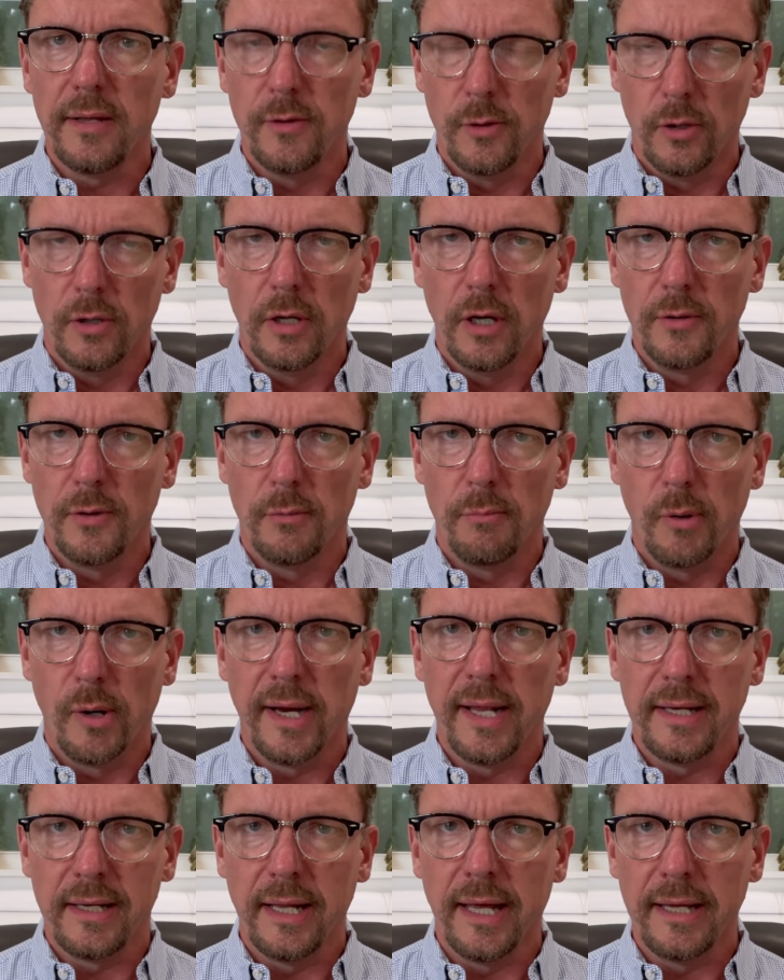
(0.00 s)
there are other
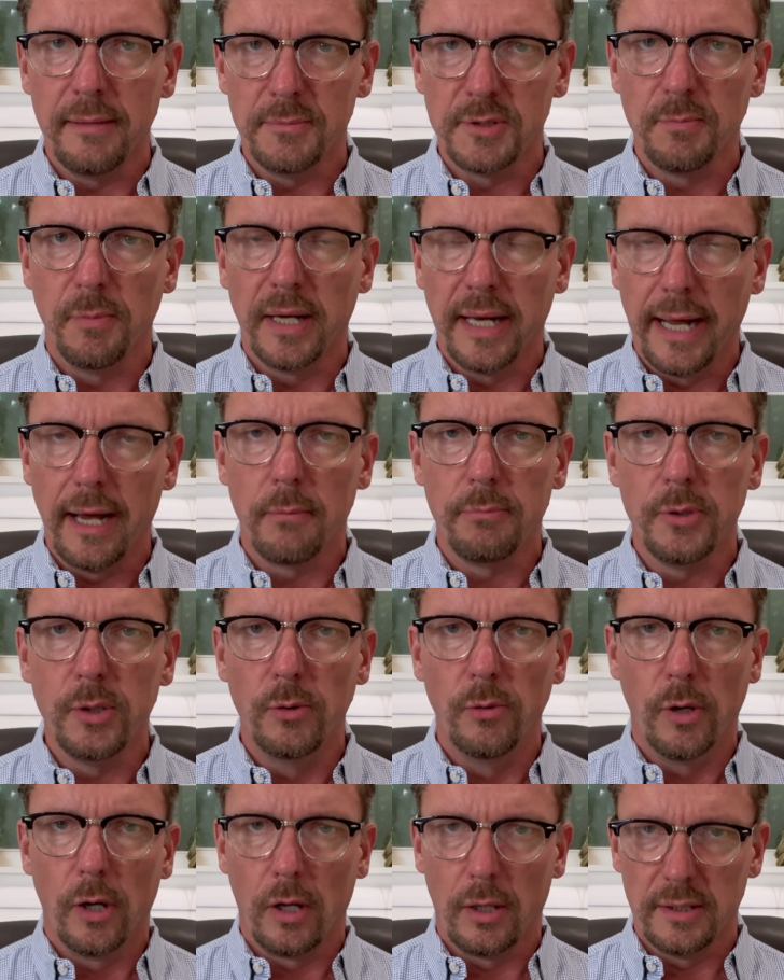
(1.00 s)
brand names, but
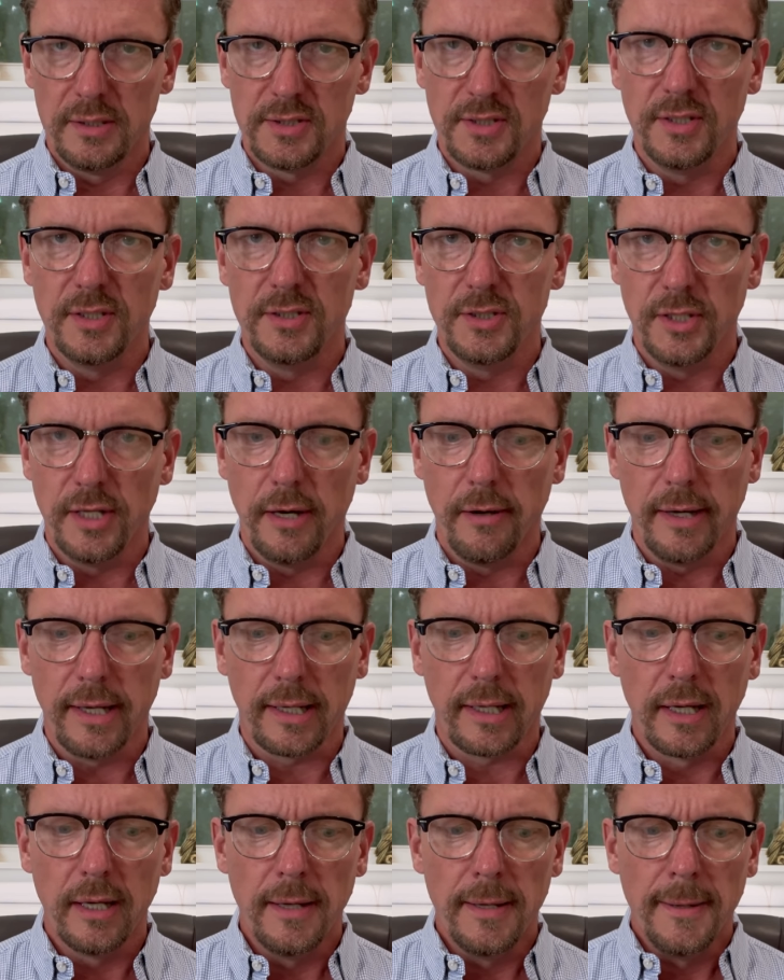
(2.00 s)
albuterol is the generic.